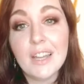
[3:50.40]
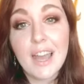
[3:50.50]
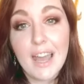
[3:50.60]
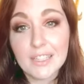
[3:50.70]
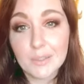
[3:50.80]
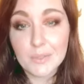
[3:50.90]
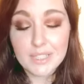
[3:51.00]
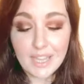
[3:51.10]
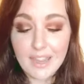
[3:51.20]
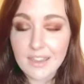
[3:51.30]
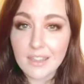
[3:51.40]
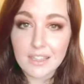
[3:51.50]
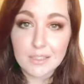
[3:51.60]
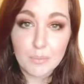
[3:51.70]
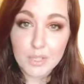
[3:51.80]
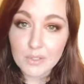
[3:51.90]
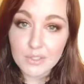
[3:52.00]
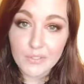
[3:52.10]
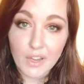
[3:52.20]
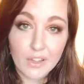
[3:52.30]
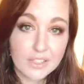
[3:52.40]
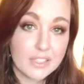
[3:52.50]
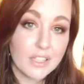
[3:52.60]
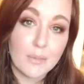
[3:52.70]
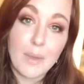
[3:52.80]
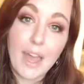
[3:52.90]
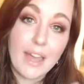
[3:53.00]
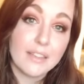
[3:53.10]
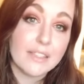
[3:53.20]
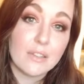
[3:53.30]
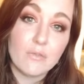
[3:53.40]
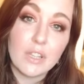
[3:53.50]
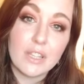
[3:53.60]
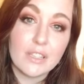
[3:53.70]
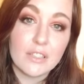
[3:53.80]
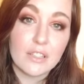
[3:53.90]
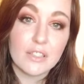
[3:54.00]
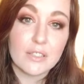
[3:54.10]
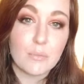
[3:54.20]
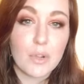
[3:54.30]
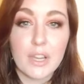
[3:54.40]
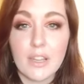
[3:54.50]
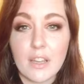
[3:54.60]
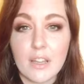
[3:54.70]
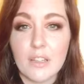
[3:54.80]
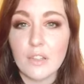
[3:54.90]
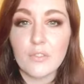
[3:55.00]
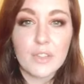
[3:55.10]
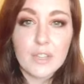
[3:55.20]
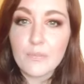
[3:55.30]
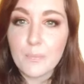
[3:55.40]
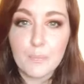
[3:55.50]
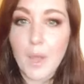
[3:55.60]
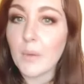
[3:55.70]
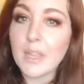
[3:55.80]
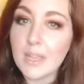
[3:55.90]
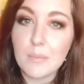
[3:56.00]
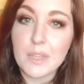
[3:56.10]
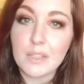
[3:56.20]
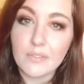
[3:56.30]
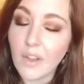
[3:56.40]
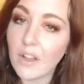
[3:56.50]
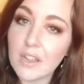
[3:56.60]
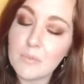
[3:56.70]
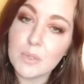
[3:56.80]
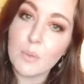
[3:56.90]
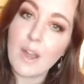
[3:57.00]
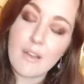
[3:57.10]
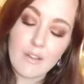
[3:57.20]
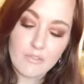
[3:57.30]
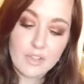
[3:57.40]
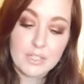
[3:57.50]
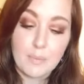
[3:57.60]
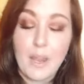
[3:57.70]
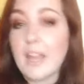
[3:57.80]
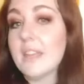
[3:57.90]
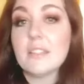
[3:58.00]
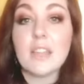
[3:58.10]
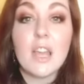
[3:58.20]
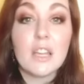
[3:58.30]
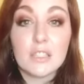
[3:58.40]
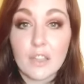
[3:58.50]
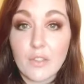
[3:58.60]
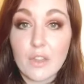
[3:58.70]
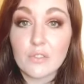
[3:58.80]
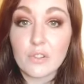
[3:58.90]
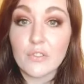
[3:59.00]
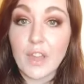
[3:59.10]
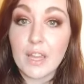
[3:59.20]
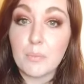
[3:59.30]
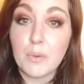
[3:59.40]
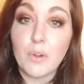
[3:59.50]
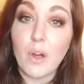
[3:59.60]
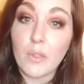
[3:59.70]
As I was saying, it's a beautiful item and it really does bring a lovely bohemian vibe to wherever it's placed. So those are available on the